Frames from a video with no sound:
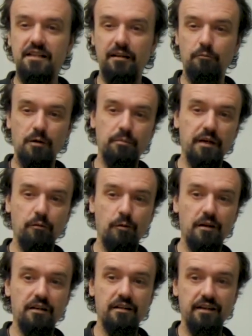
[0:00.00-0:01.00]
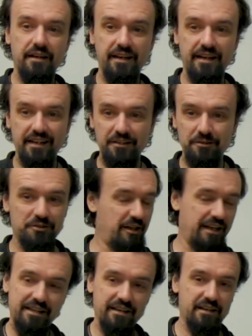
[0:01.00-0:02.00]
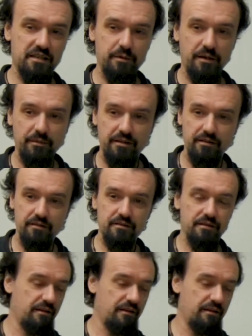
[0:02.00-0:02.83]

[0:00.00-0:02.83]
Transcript: like one by one, and I told you I didn't experiment this.